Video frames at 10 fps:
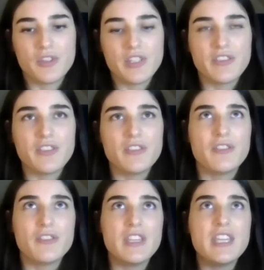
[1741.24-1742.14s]
and
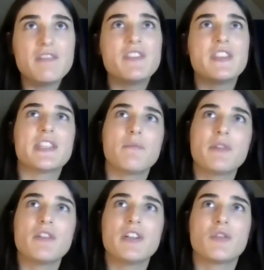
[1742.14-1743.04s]
even these
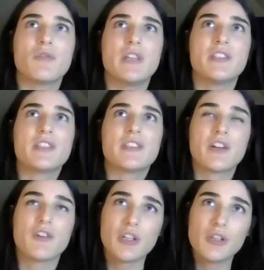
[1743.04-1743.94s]
Iberian queens
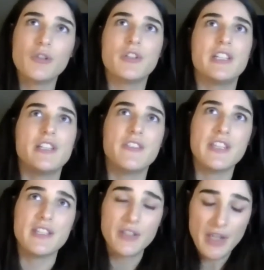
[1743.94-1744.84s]
that are included in these